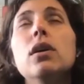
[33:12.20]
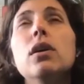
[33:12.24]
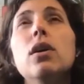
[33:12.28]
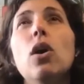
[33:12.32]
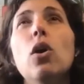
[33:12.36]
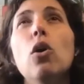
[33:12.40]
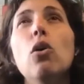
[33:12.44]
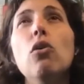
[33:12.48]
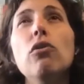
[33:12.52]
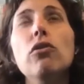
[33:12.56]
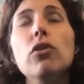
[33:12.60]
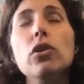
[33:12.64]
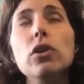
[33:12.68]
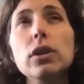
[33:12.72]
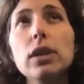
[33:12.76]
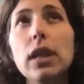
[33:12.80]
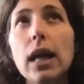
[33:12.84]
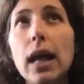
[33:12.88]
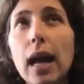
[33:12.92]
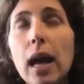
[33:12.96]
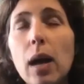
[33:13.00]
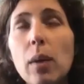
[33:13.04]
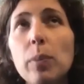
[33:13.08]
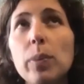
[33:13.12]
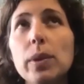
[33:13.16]

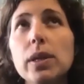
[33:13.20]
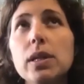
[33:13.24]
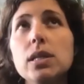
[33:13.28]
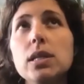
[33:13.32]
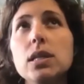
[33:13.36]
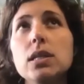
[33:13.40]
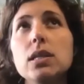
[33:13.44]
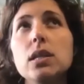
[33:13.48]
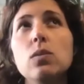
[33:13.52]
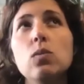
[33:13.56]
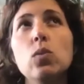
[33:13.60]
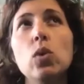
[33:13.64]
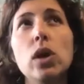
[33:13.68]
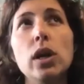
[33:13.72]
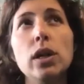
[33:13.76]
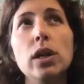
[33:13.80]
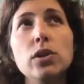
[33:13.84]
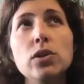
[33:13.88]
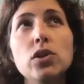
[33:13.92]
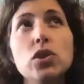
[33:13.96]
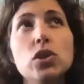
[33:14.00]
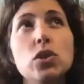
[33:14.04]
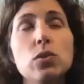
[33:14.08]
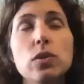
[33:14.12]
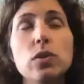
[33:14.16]
overlap in season one.
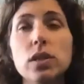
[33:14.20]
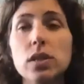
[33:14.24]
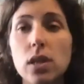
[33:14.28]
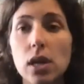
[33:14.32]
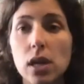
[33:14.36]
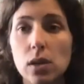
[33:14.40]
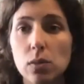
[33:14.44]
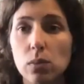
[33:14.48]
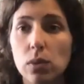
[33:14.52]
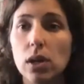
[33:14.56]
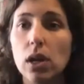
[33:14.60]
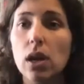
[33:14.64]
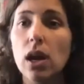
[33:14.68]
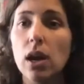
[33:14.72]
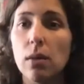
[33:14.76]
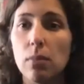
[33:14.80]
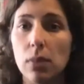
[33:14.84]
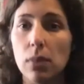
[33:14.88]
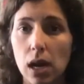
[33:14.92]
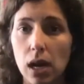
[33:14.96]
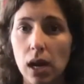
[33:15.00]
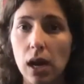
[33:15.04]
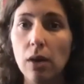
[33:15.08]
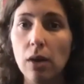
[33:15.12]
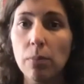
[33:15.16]
Suicide would come
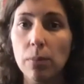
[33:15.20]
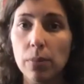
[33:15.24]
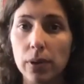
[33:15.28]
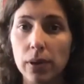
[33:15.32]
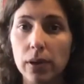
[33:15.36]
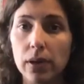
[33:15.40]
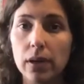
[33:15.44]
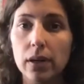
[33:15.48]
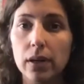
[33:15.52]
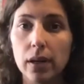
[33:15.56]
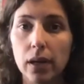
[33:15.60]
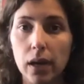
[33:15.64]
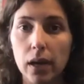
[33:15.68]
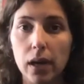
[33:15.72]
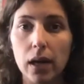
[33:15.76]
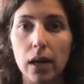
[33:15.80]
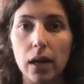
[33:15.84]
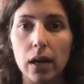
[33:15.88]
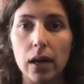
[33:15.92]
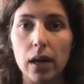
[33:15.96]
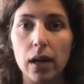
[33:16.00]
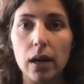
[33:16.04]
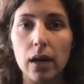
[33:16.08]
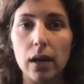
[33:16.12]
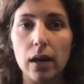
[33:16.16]
up.
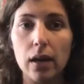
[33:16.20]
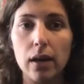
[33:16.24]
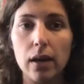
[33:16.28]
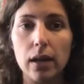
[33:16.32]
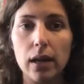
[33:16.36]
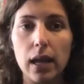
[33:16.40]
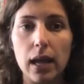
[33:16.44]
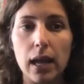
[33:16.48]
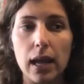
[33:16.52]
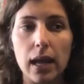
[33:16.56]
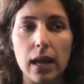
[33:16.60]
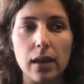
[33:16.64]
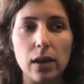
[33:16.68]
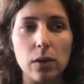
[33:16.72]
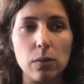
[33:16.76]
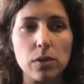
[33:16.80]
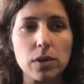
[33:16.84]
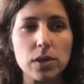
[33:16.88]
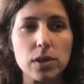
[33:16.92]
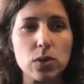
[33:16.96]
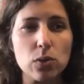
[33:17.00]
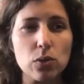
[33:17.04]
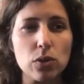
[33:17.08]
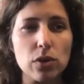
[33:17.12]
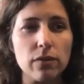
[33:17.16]
Uh, and it was
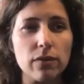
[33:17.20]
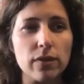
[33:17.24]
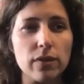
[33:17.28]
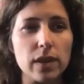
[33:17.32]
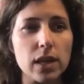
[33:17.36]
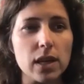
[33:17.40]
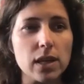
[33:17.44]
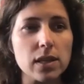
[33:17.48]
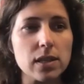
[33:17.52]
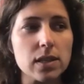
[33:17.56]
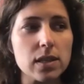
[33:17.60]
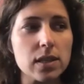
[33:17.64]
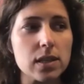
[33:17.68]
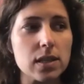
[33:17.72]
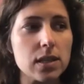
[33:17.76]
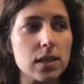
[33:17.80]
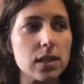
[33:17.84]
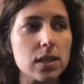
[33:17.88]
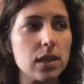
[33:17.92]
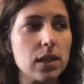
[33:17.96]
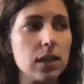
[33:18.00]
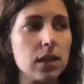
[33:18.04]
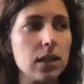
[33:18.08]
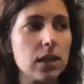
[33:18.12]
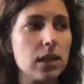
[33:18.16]
sort of this,
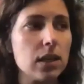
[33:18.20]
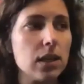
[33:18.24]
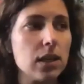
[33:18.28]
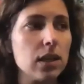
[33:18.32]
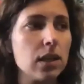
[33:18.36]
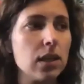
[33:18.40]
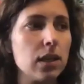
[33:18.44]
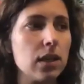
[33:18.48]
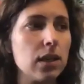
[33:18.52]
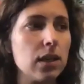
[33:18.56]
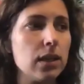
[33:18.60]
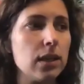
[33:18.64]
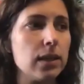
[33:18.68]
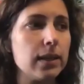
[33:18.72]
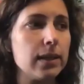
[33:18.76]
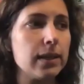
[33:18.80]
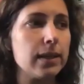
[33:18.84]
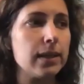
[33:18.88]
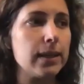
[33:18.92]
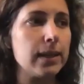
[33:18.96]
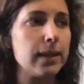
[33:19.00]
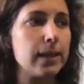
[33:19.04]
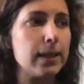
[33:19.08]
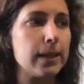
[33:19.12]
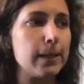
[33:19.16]

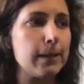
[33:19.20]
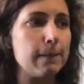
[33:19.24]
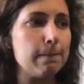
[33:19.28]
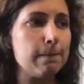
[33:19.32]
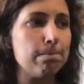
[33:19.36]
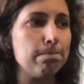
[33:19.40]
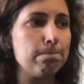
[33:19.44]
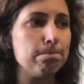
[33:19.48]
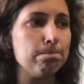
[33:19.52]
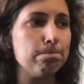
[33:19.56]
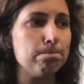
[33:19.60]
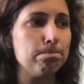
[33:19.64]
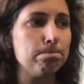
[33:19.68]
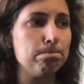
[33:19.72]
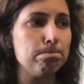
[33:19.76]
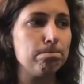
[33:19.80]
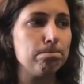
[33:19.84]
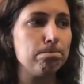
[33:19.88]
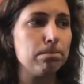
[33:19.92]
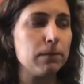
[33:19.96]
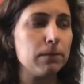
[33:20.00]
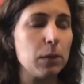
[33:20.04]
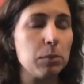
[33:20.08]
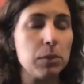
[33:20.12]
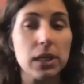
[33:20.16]
um,
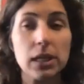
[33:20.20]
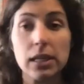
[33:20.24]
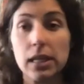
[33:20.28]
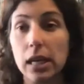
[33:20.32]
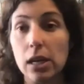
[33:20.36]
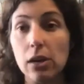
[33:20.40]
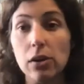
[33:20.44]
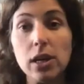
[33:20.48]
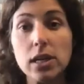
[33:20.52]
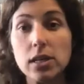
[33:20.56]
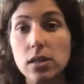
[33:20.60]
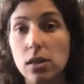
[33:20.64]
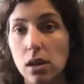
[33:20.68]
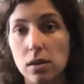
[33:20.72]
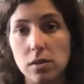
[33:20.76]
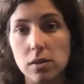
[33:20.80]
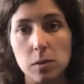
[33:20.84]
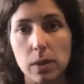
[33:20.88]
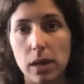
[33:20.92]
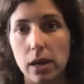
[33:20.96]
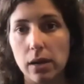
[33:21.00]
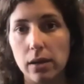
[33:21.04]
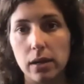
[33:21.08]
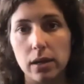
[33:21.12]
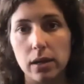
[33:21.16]
I mean, Gary talked
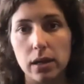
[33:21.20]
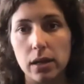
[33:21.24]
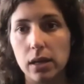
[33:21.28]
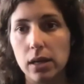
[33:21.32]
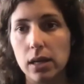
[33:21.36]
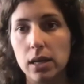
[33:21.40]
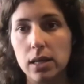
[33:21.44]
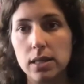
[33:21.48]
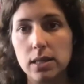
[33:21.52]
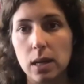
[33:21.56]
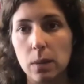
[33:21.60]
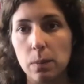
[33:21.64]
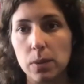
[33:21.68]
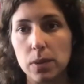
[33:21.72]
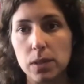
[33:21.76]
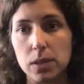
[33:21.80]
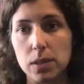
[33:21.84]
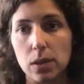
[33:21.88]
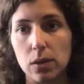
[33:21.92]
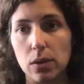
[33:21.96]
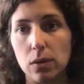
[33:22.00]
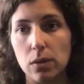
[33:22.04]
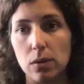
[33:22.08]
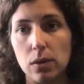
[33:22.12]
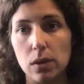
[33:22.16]
about it in his
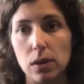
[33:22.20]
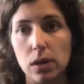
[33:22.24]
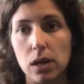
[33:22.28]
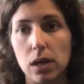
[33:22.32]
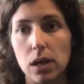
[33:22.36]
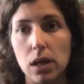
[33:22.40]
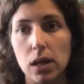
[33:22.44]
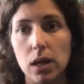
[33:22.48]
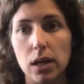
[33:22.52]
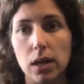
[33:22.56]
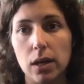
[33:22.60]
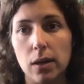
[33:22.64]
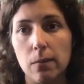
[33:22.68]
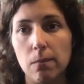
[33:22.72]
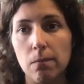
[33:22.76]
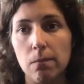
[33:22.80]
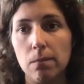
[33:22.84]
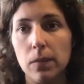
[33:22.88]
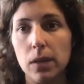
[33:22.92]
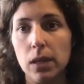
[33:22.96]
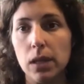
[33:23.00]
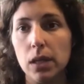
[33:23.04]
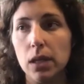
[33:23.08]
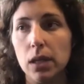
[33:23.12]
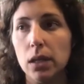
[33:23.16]
episode. Um,
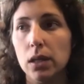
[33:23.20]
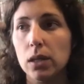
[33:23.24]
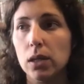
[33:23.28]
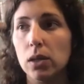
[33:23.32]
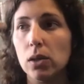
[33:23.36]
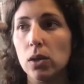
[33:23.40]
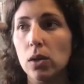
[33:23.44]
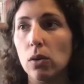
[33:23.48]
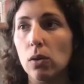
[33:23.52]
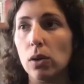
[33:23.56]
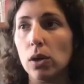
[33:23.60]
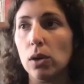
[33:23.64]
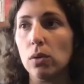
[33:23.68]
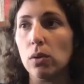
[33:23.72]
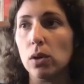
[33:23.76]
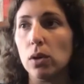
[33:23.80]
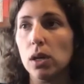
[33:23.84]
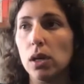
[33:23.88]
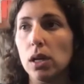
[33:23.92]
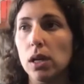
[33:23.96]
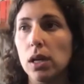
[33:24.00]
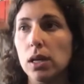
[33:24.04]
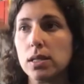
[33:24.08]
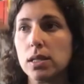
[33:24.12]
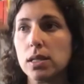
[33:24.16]
You know, it, it,
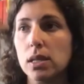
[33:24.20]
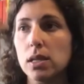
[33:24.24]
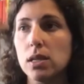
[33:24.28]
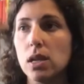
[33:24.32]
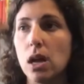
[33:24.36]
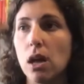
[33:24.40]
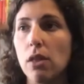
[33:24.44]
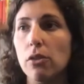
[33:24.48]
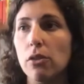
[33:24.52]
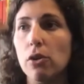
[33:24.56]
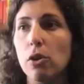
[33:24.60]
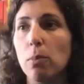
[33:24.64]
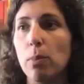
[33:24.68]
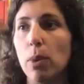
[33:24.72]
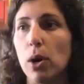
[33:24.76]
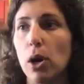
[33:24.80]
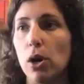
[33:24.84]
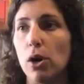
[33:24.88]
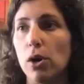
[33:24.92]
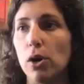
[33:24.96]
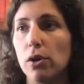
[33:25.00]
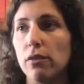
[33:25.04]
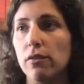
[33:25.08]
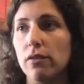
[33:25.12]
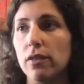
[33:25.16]
it's another
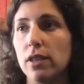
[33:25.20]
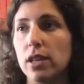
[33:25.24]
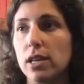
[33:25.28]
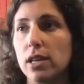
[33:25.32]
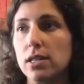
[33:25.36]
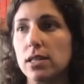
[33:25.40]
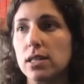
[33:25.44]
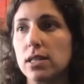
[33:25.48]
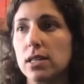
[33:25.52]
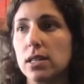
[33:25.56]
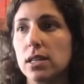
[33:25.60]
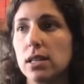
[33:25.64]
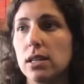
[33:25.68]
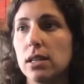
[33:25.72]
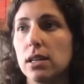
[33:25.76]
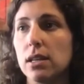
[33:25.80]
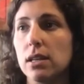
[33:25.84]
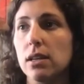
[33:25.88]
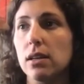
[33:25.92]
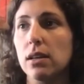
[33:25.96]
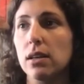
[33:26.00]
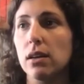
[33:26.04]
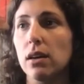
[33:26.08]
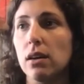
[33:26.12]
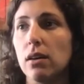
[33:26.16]
part of this,
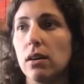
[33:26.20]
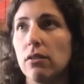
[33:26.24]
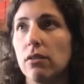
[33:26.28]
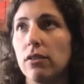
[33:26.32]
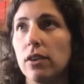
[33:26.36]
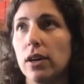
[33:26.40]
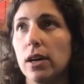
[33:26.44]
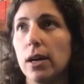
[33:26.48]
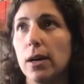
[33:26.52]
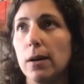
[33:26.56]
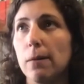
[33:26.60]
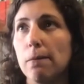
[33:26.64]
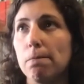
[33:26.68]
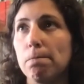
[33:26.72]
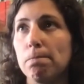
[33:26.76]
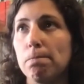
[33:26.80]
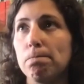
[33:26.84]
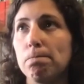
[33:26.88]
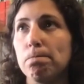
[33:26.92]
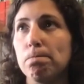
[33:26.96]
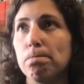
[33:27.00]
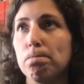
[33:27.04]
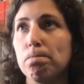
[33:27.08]
of um,